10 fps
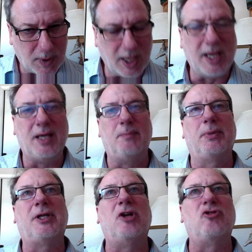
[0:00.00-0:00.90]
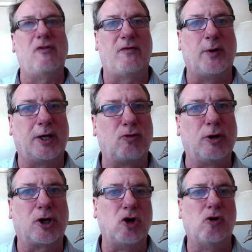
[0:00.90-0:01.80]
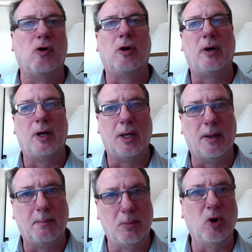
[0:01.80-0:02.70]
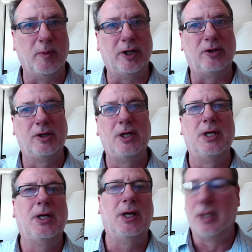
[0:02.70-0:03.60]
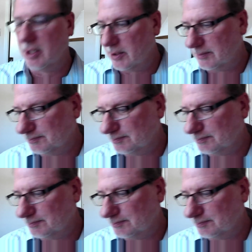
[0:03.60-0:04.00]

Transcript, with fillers: a potential for a critical uh, moment. Um,